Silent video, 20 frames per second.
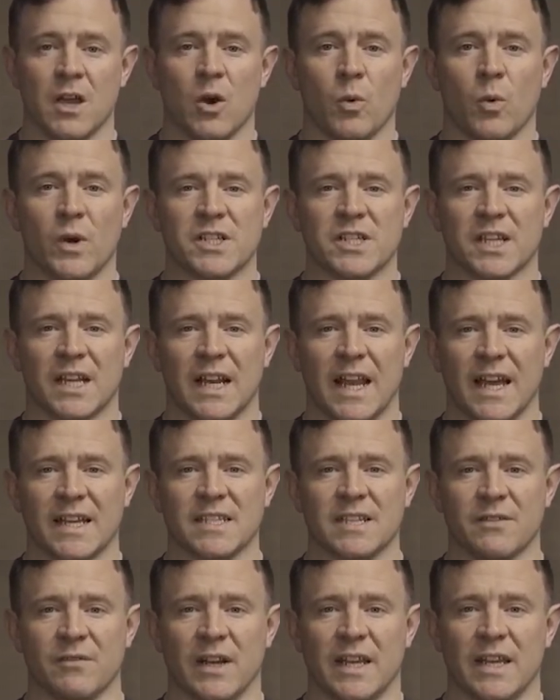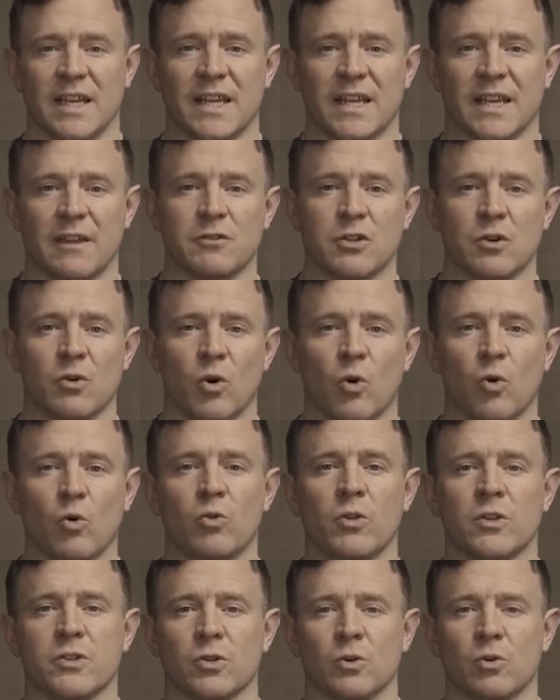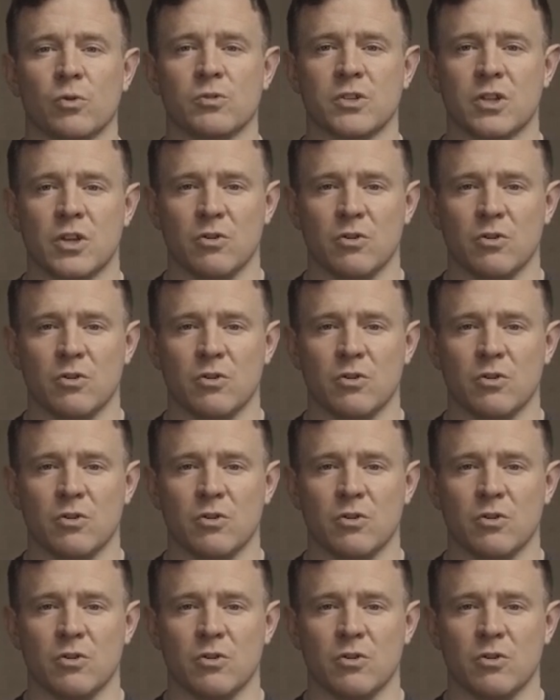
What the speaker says: which collectively gives you all the tools